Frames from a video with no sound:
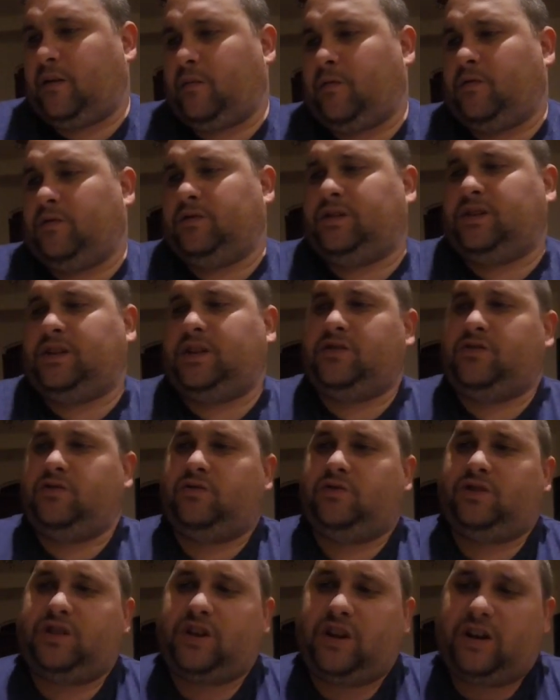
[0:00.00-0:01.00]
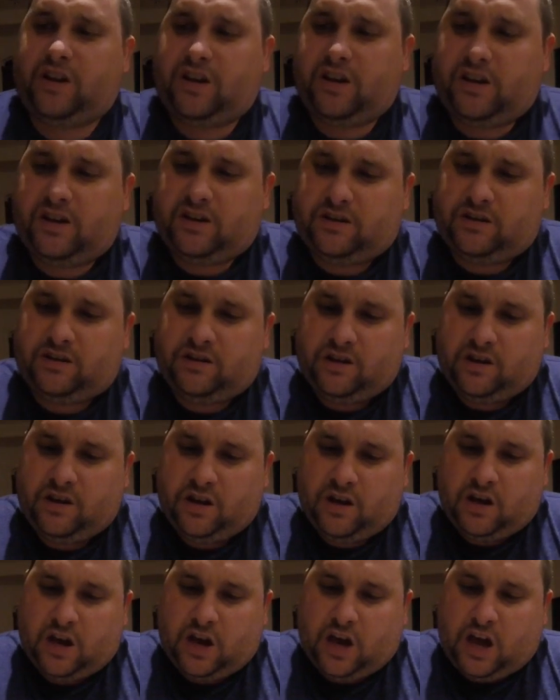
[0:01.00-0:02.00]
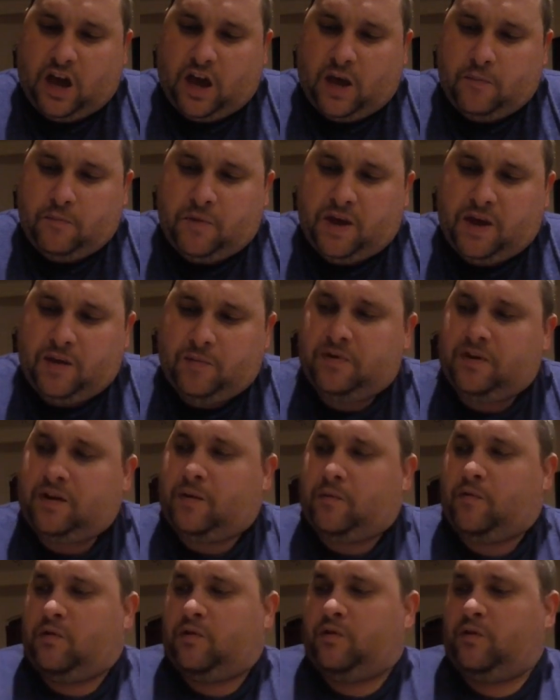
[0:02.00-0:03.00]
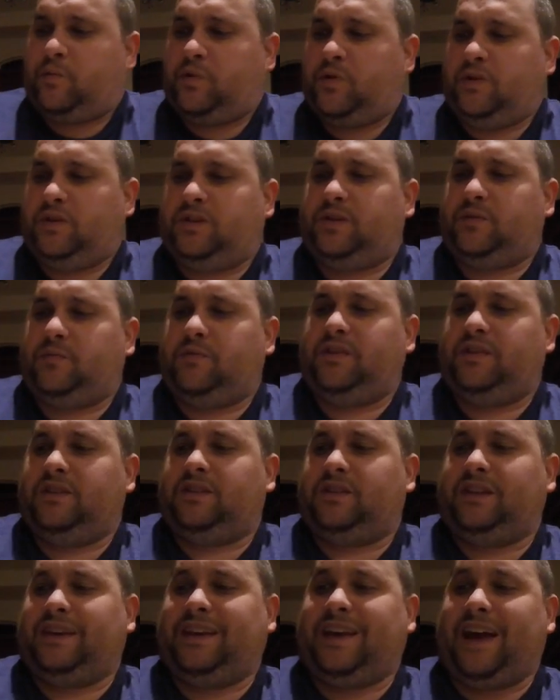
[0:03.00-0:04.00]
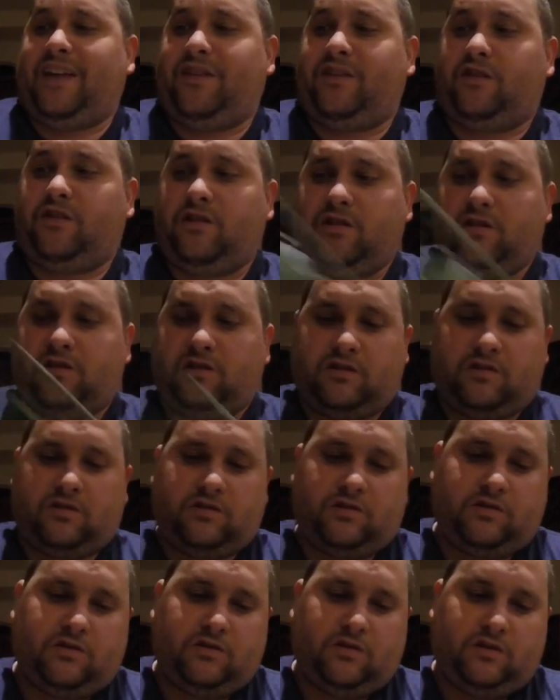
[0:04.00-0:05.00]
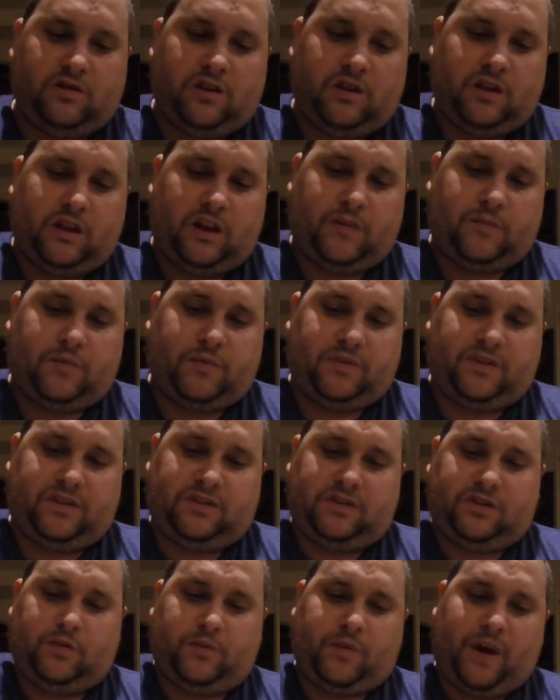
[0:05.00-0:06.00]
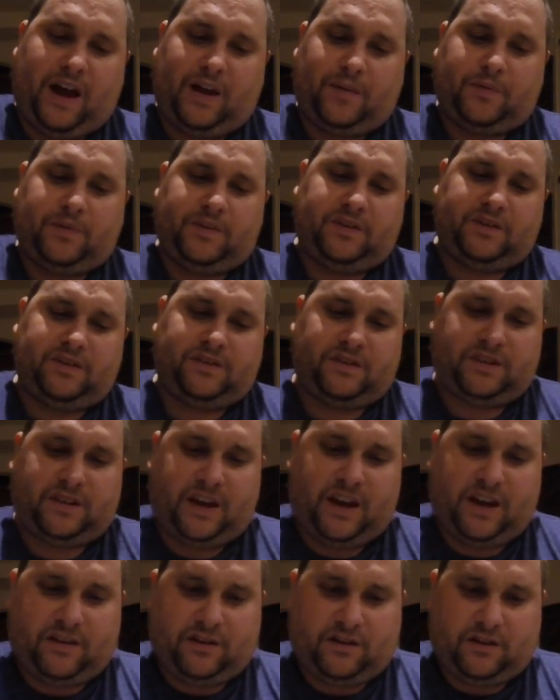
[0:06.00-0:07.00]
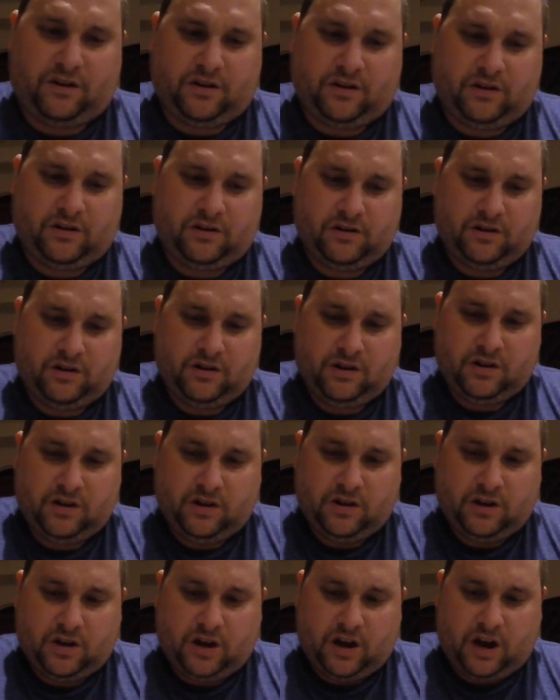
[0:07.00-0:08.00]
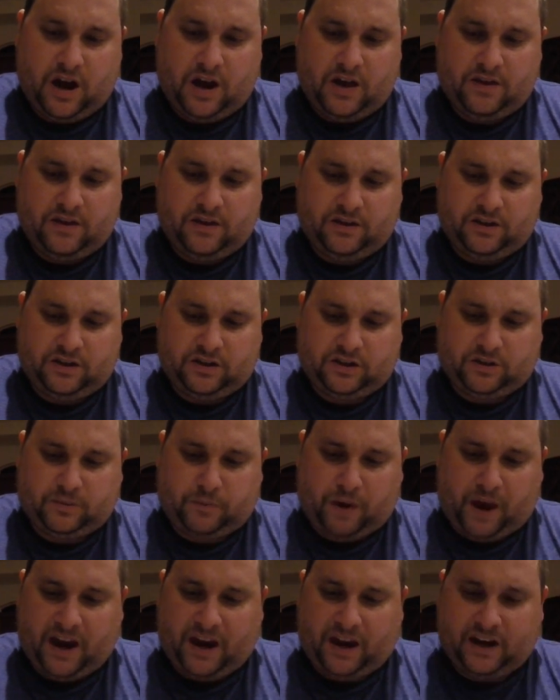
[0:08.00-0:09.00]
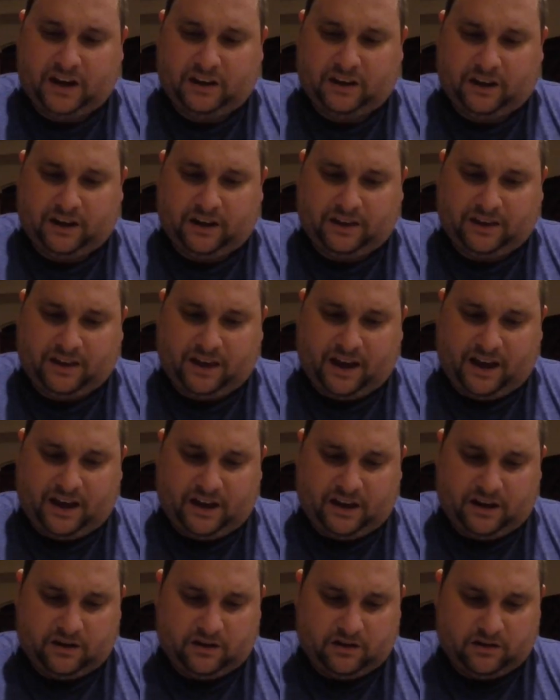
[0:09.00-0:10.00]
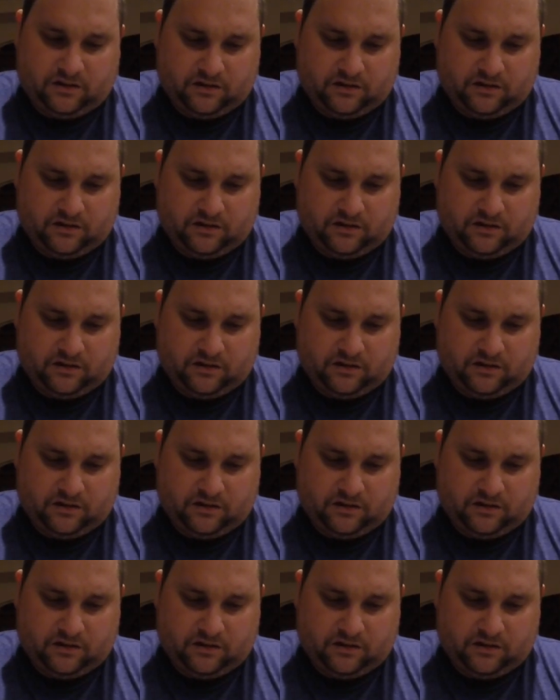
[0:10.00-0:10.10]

I'm going to study it, and maybe I'm going to put some of these together, like put these 2 back pieces together, and then just paint it like that.